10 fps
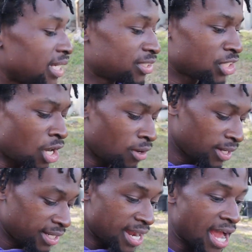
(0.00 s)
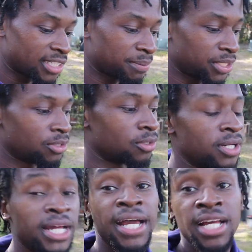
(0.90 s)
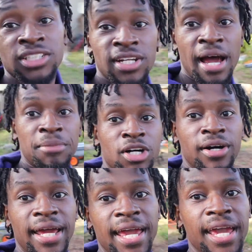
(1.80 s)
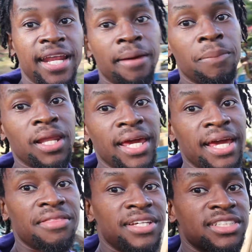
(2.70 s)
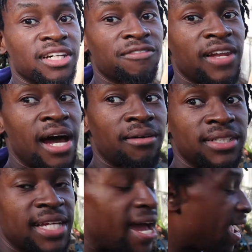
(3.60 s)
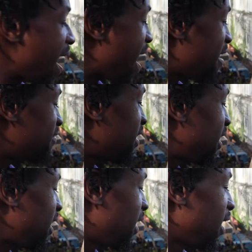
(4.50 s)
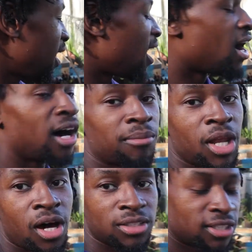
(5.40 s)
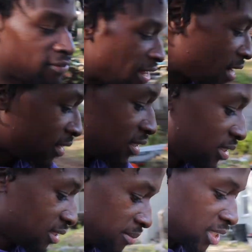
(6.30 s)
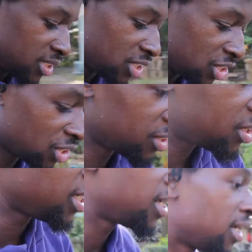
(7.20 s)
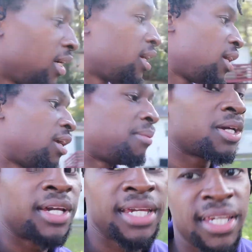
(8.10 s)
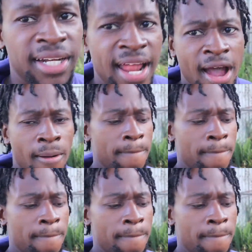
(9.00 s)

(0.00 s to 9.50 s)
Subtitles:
So it's pretty cool. So now I'm gonna go ahead and plant these sunflowers. I have the long sunflowers. Let me just show it to you. Let me go ahead and get it out.